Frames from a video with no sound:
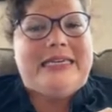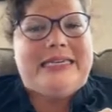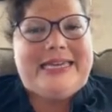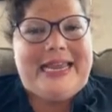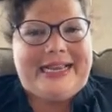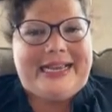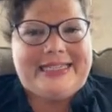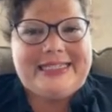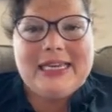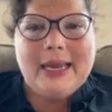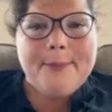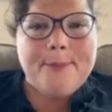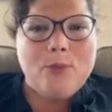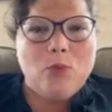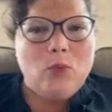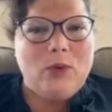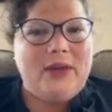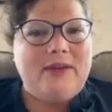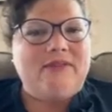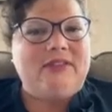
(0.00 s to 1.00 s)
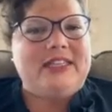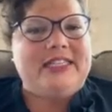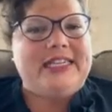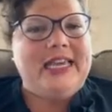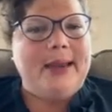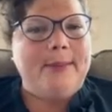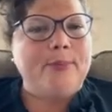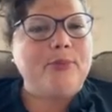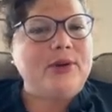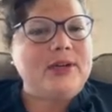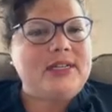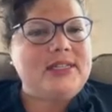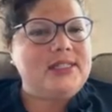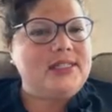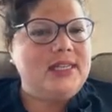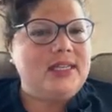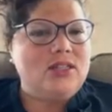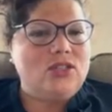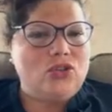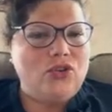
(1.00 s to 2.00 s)
Next up, we have the temperate
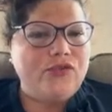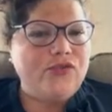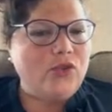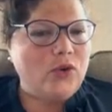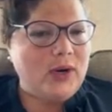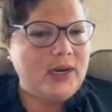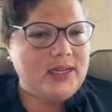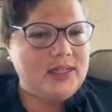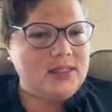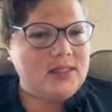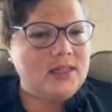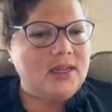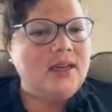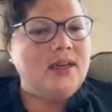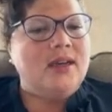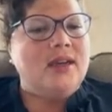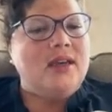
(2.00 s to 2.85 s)
seasonal forest.